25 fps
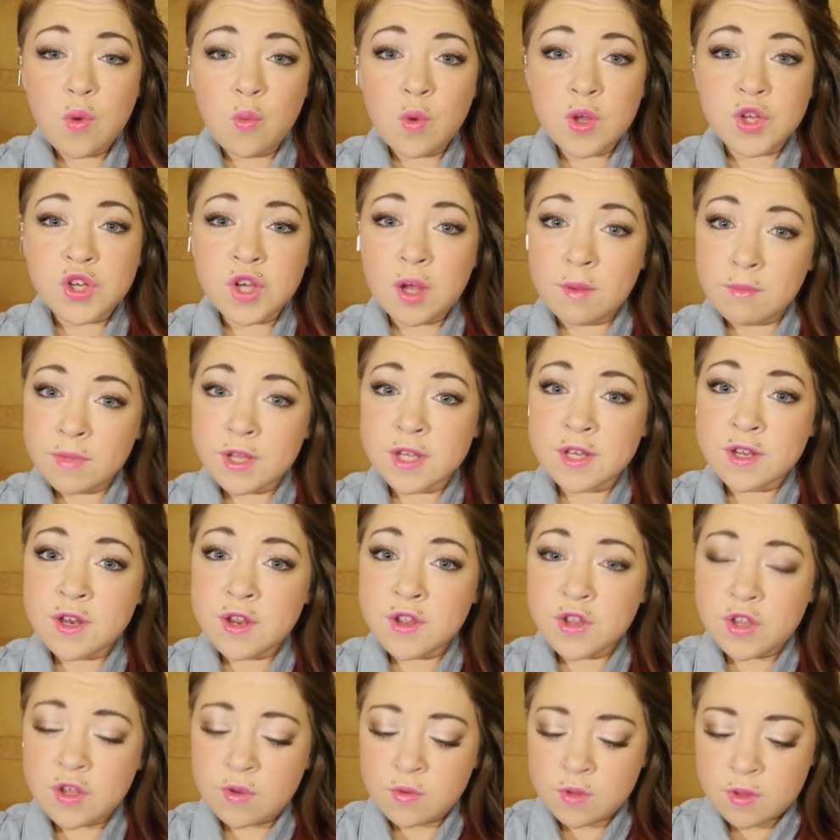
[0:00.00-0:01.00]
which I'm
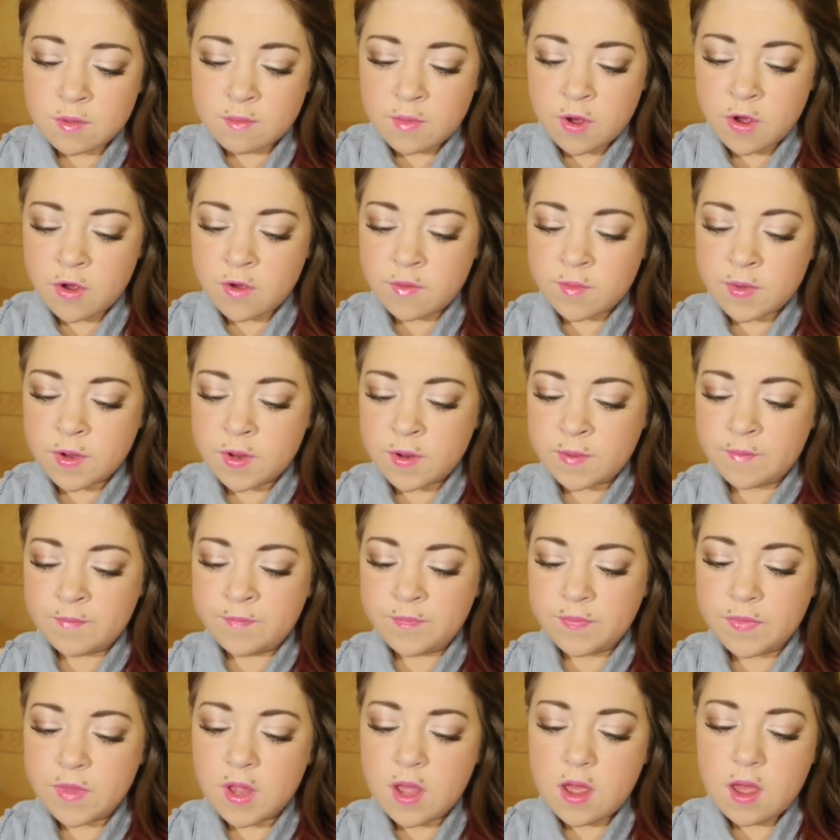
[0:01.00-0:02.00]
listening to at the
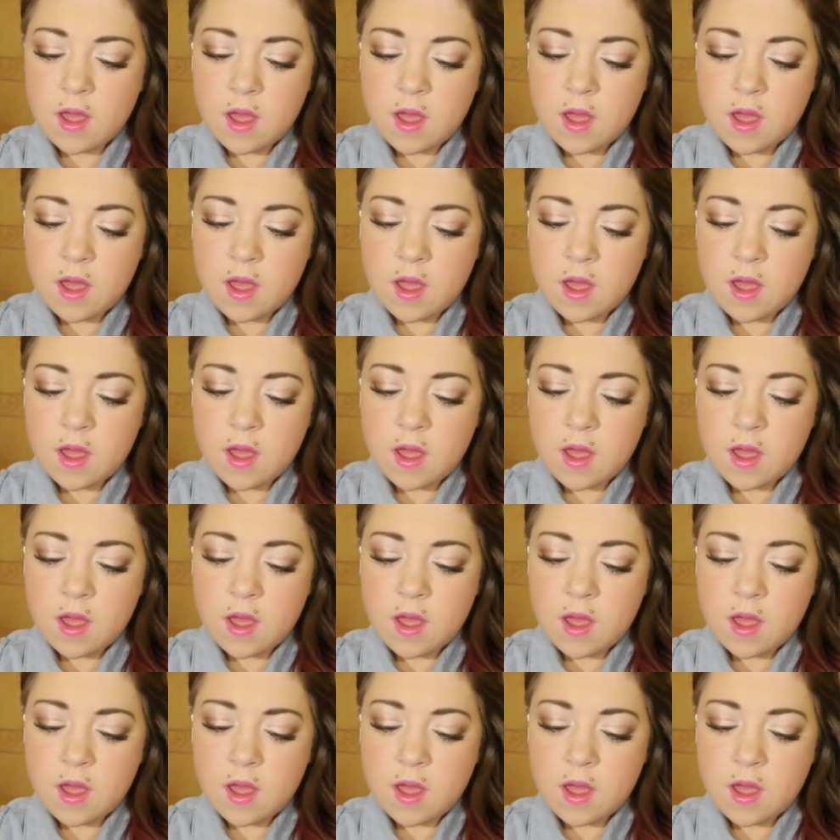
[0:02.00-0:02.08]
moment.